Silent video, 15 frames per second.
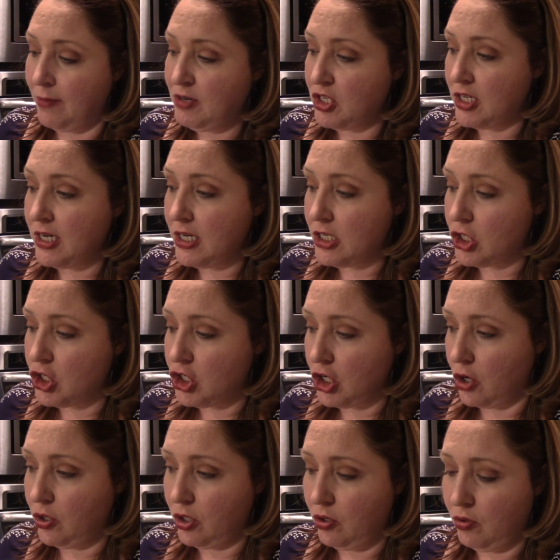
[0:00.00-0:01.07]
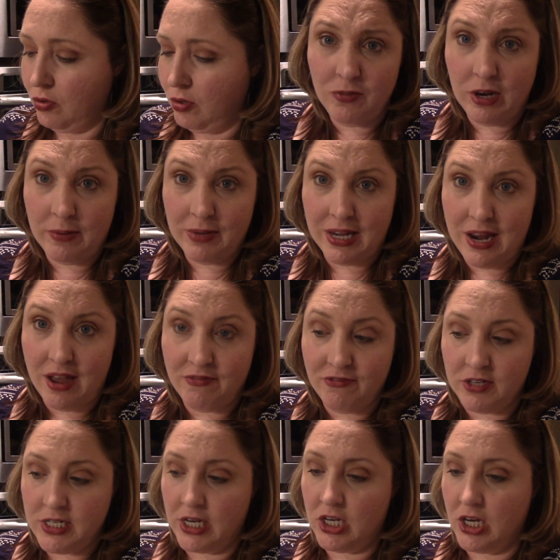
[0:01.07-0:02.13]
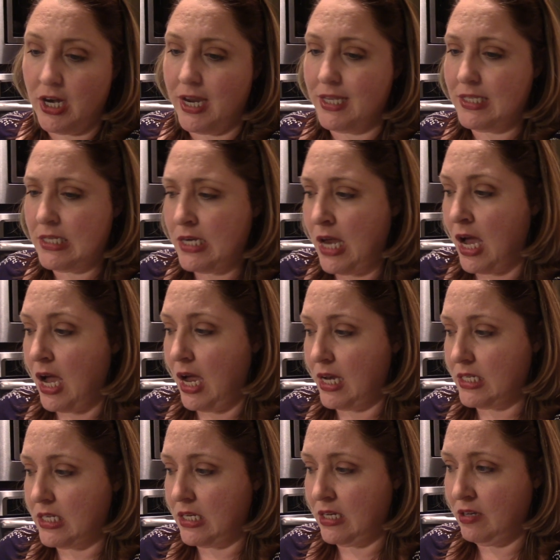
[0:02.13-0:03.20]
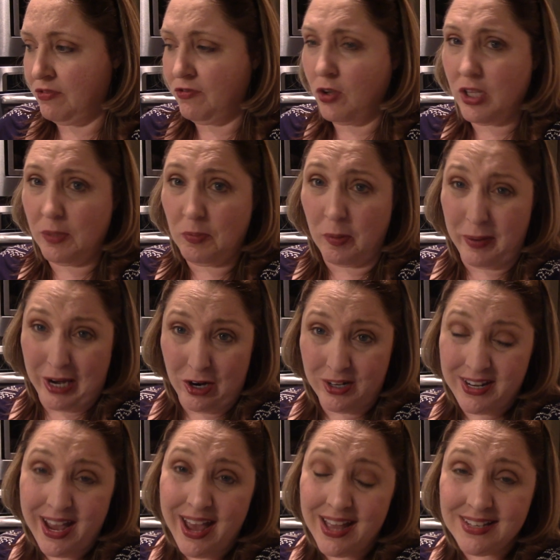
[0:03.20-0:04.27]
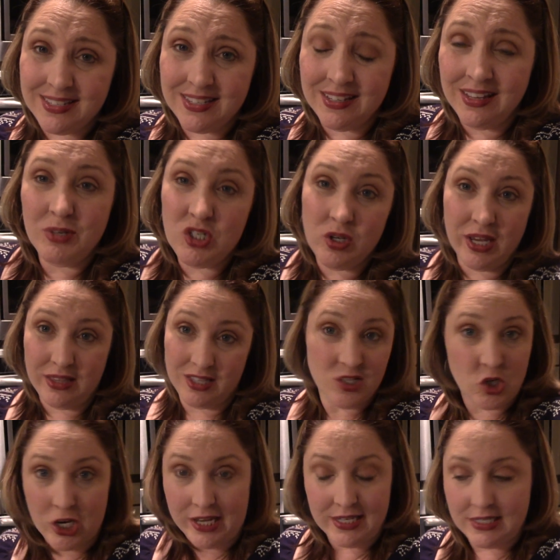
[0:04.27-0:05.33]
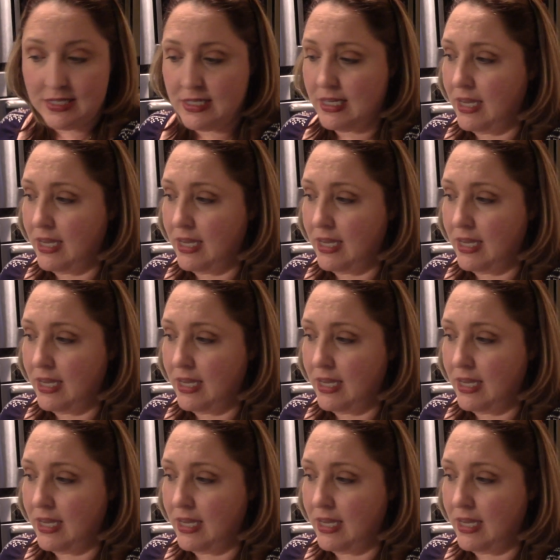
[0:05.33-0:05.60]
just gonna show you what I'm gonna have for dinner. It's not fully prepared yet, but you'll get the gist.